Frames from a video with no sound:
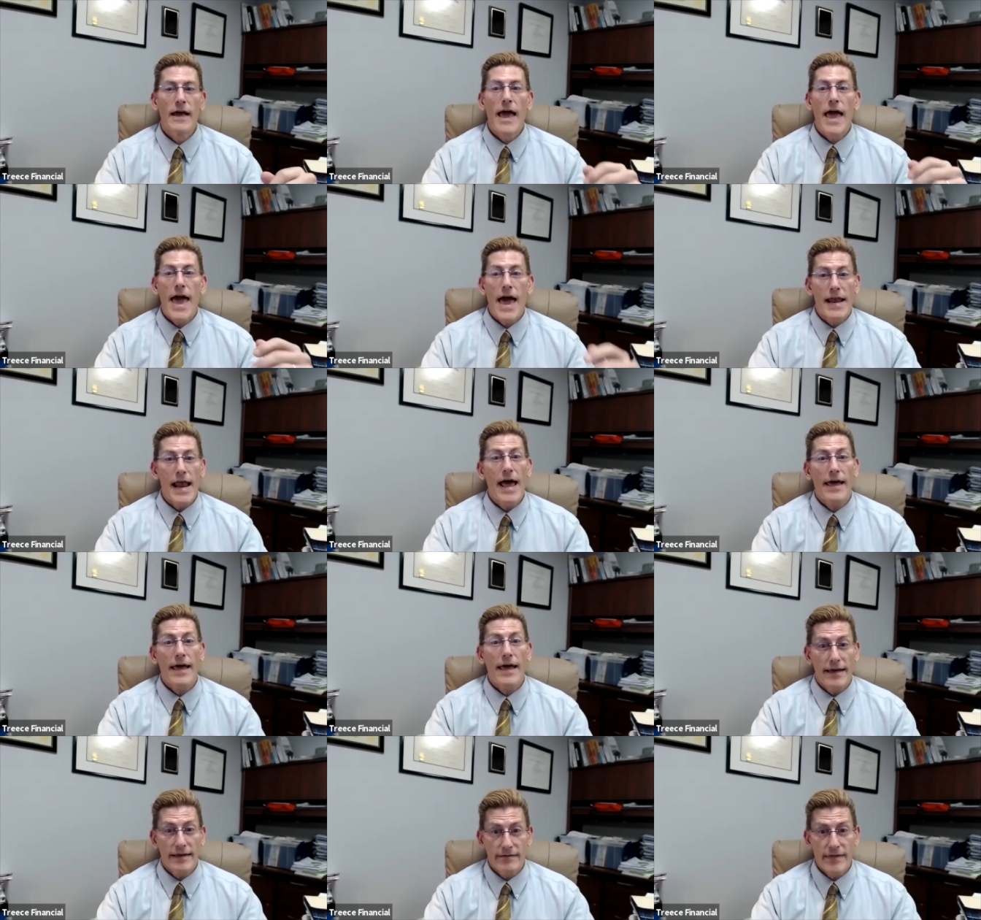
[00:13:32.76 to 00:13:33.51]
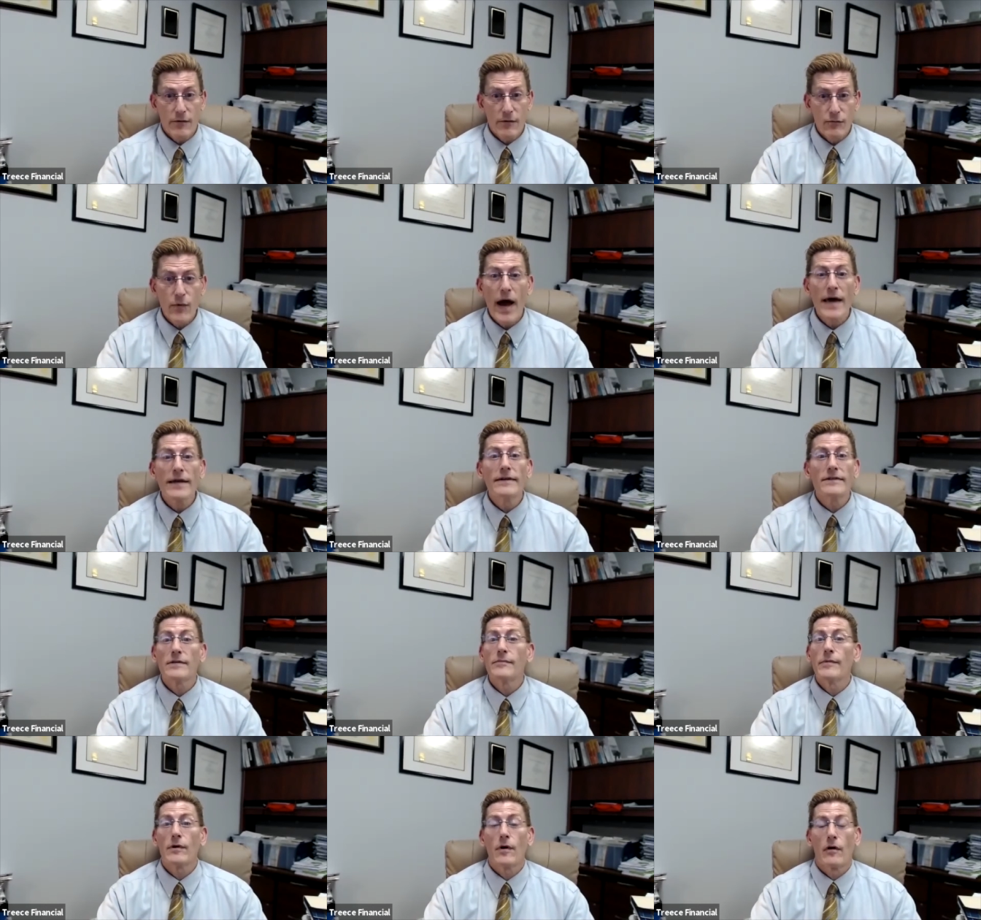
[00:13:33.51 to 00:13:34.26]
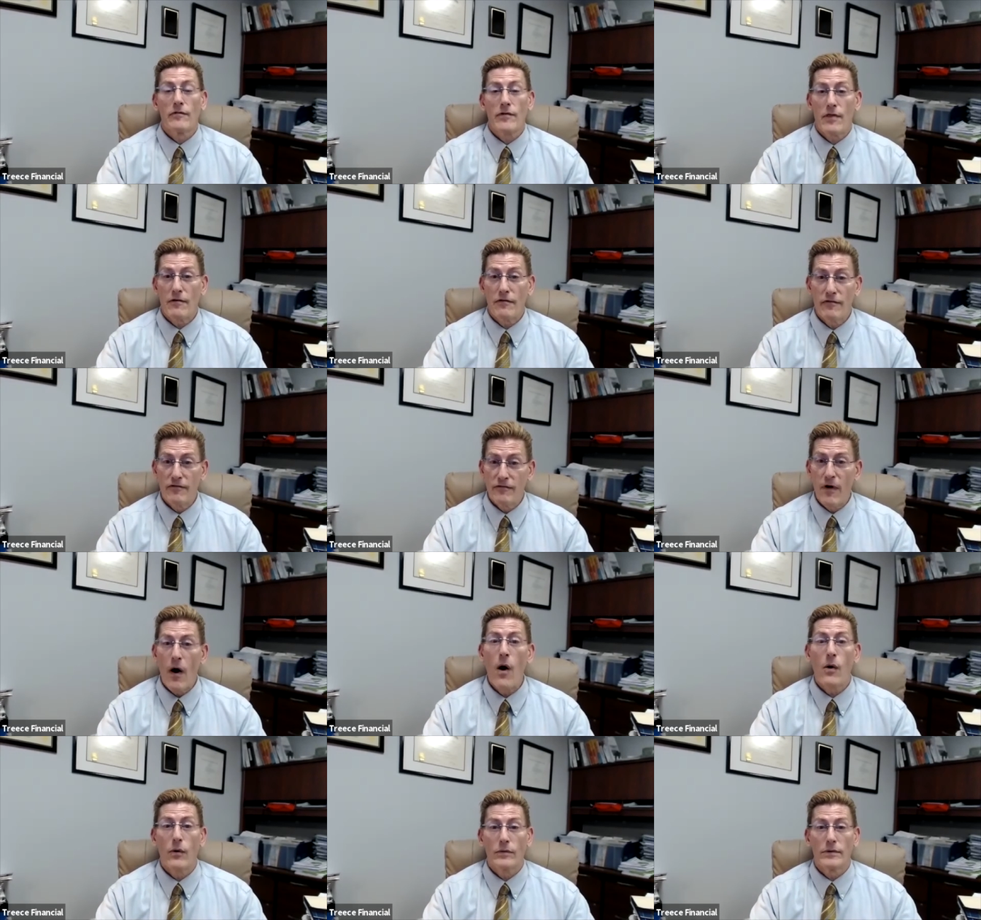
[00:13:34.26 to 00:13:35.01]
And I they read it to me over the
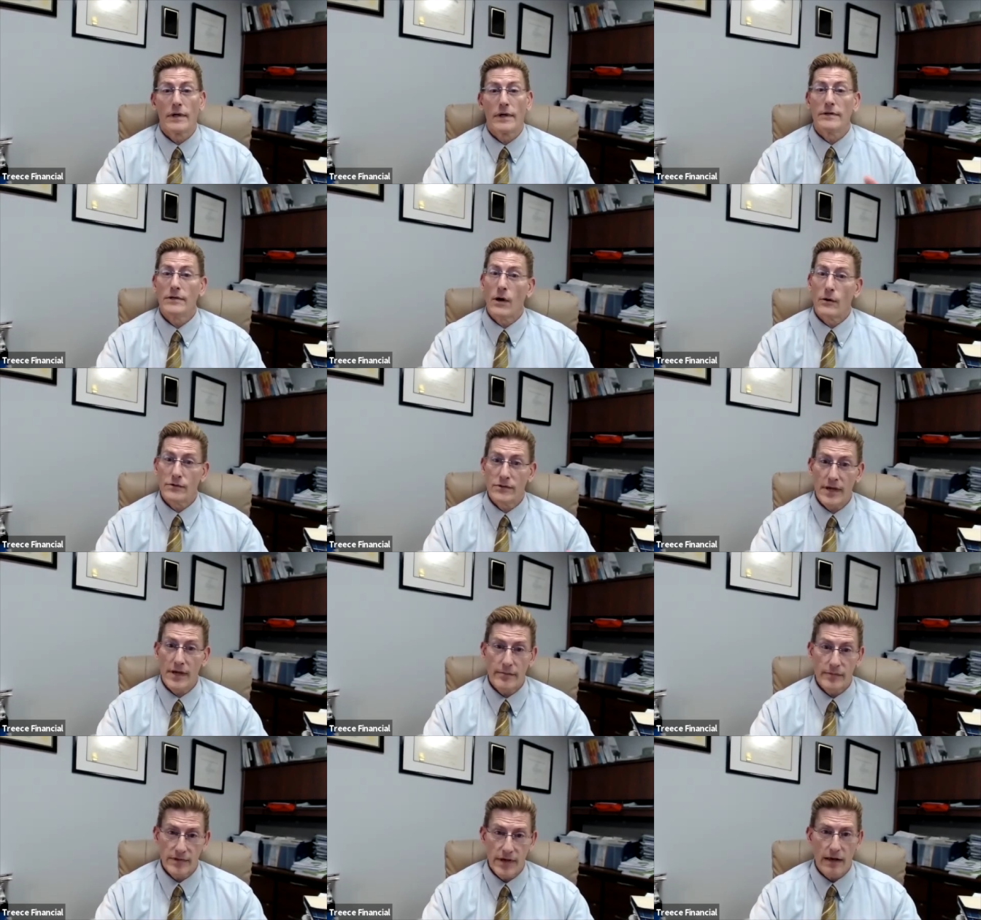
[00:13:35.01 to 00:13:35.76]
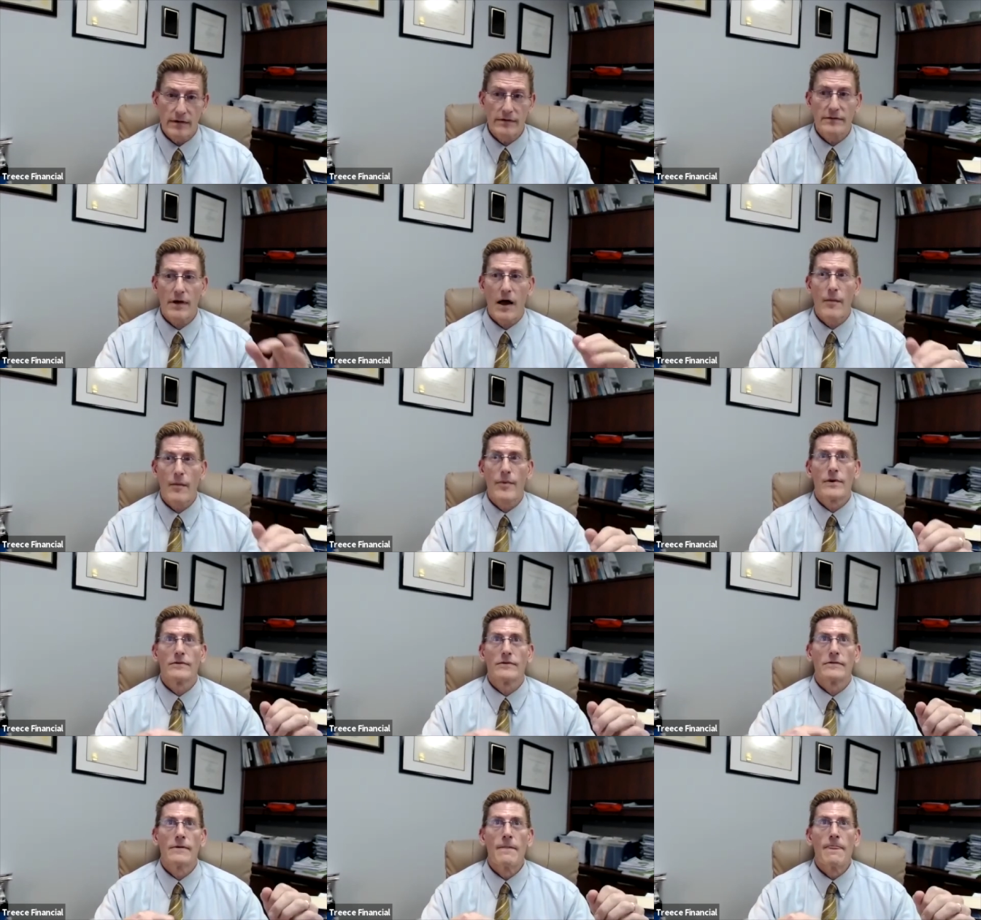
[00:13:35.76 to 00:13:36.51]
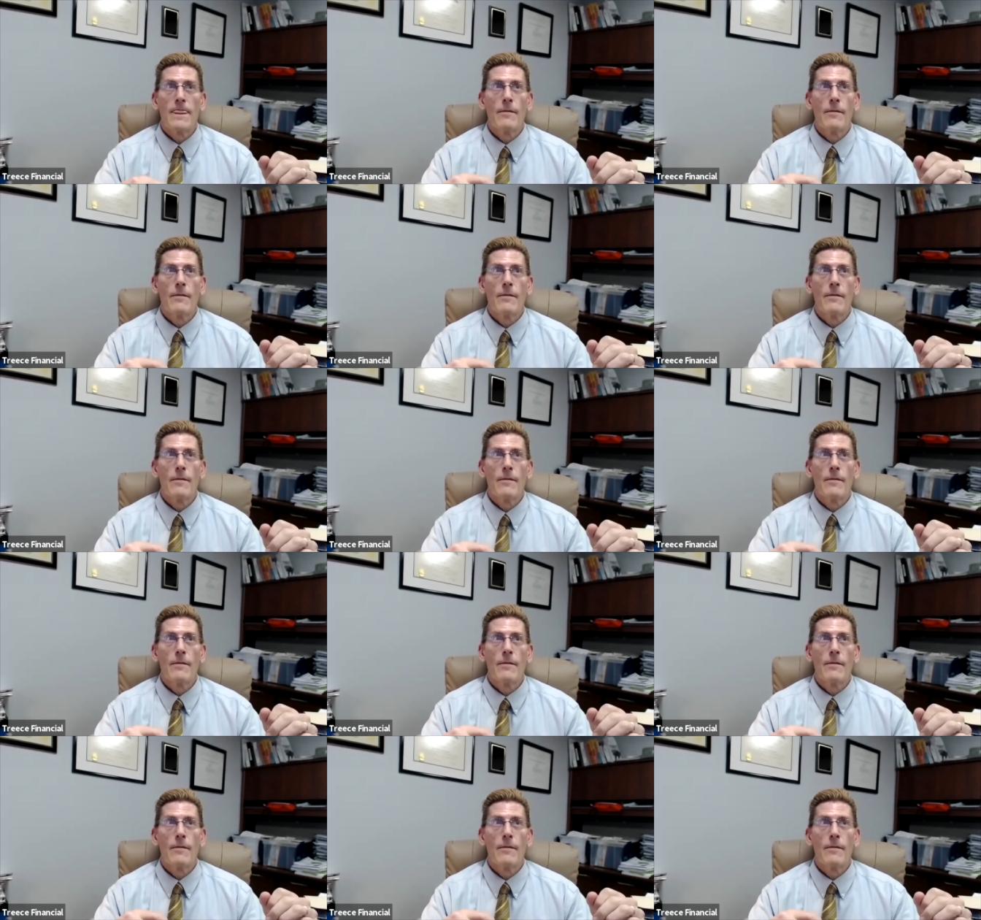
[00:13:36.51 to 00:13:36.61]
phone, no same-sex couples.